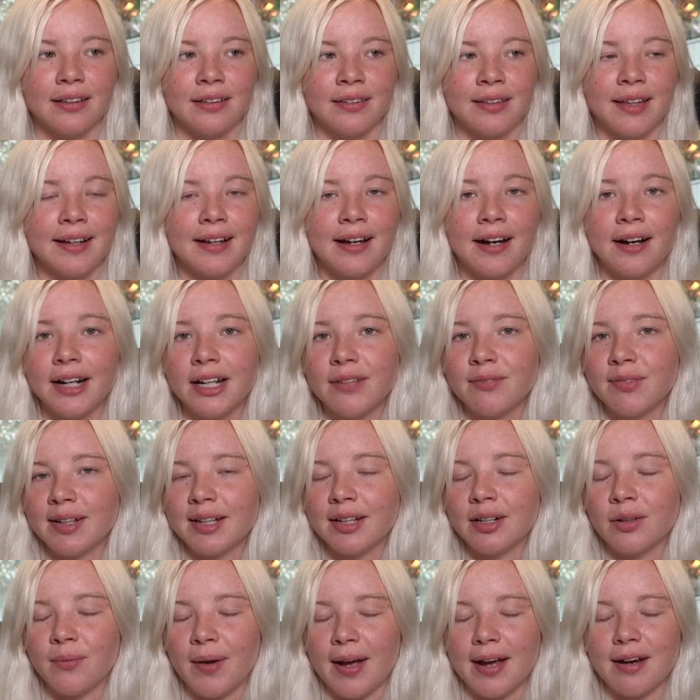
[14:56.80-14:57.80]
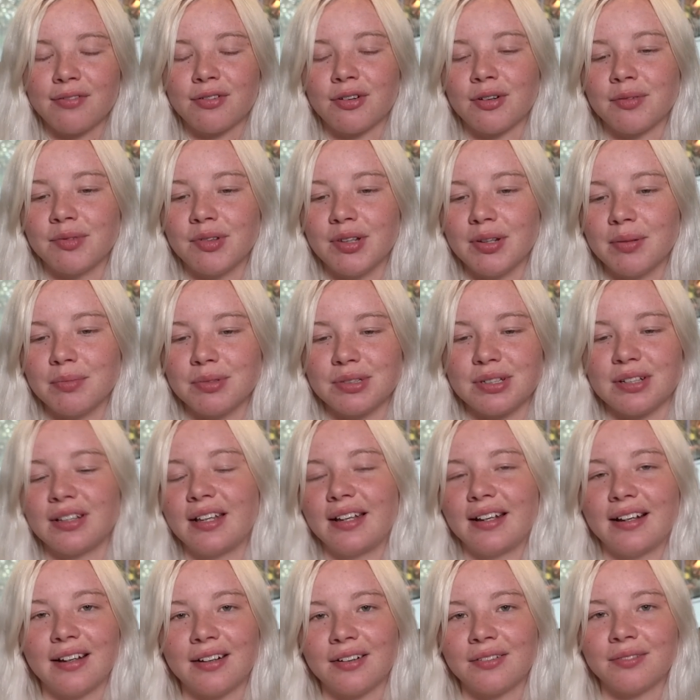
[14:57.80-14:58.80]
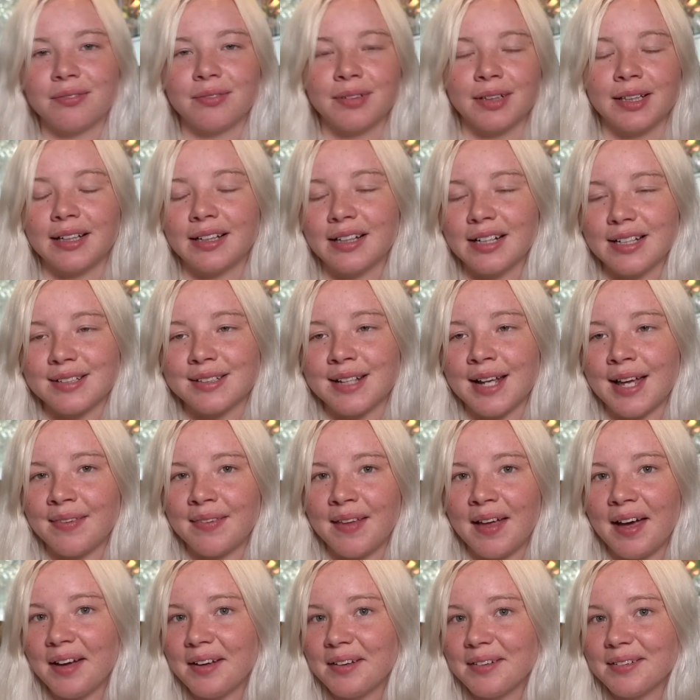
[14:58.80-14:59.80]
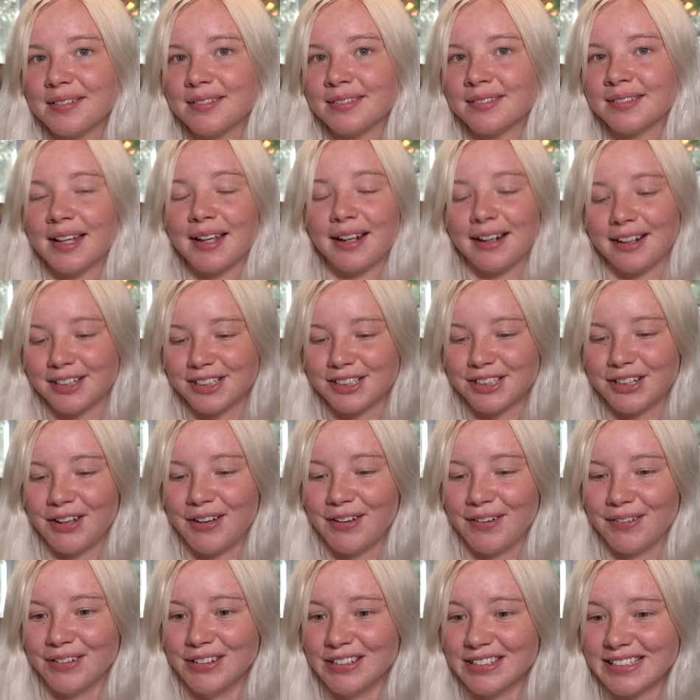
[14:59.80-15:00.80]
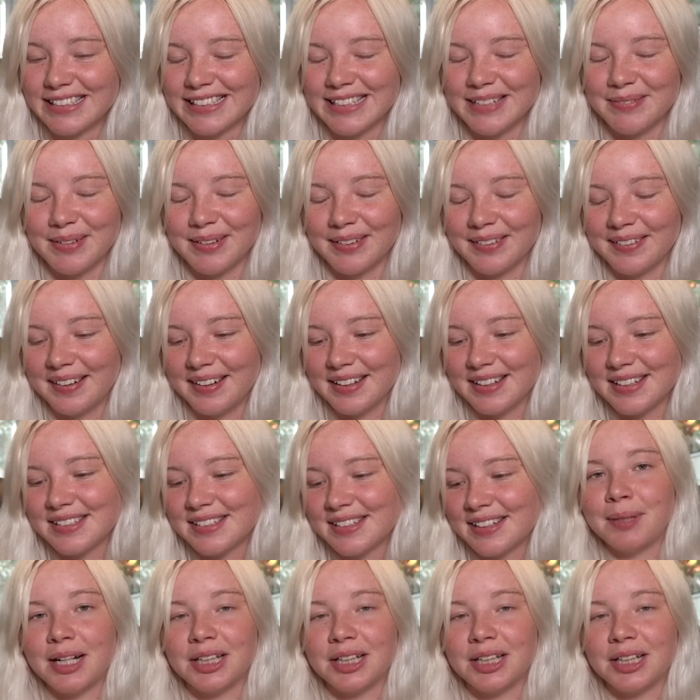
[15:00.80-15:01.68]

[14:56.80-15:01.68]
they can't even get away from them. So like, I don't really understand that excuse, to be honest.